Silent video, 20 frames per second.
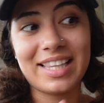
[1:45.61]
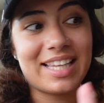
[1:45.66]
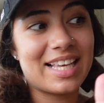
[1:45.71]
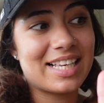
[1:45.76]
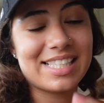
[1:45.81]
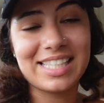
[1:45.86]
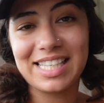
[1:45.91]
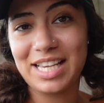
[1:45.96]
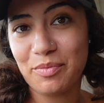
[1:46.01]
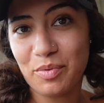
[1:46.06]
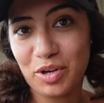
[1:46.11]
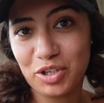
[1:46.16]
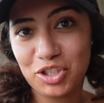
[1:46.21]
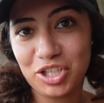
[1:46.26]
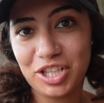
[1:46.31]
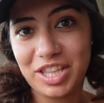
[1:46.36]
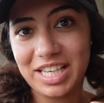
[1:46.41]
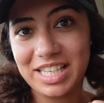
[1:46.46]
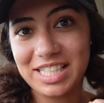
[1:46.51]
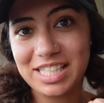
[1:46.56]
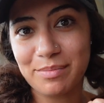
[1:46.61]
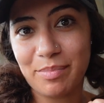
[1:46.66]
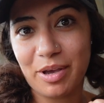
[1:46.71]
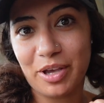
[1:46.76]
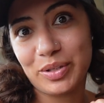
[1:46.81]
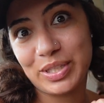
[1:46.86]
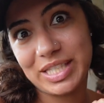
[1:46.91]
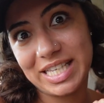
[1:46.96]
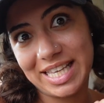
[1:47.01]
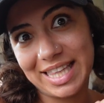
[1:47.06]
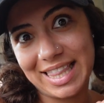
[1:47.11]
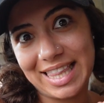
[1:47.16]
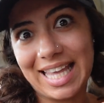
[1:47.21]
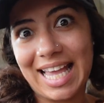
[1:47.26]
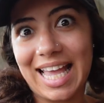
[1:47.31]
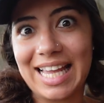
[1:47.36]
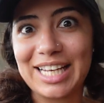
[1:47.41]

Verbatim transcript: Let's see what she thinks about it at the